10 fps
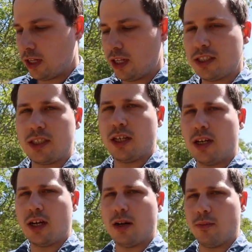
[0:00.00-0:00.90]
at least in
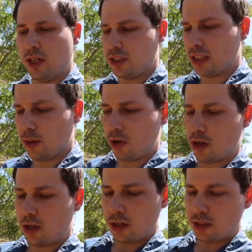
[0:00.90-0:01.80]

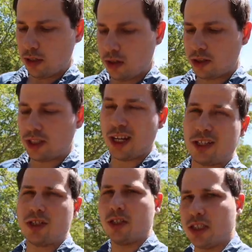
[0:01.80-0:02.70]
midsummer or
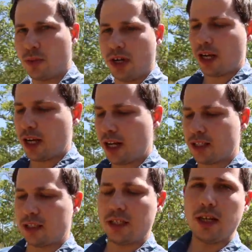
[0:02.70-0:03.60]
/ early spring, I
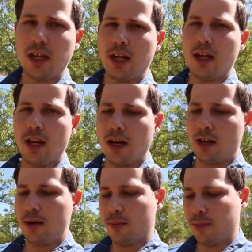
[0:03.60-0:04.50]
guess,
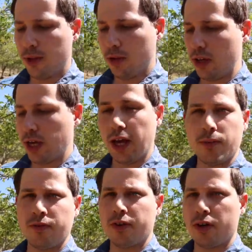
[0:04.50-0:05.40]
you can get
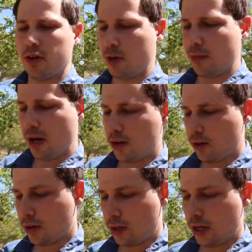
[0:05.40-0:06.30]
them for about
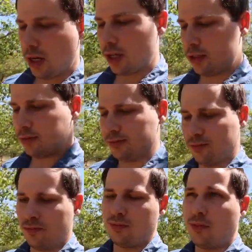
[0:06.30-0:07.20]

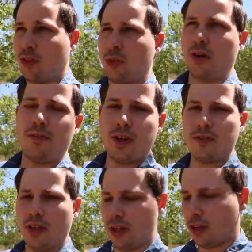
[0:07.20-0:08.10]

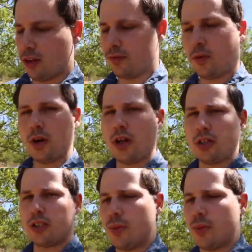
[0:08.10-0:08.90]
$3.50, $4 a